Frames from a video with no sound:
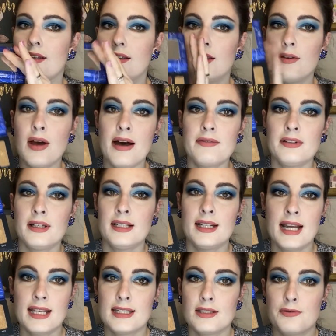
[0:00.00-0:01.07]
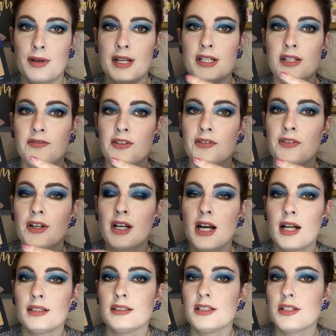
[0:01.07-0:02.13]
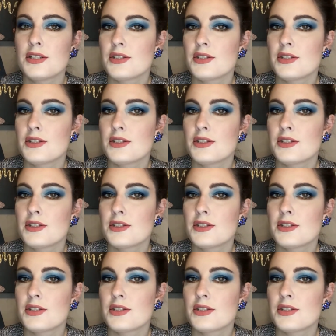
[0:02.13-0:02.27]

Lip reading: You have a nice range of different colors.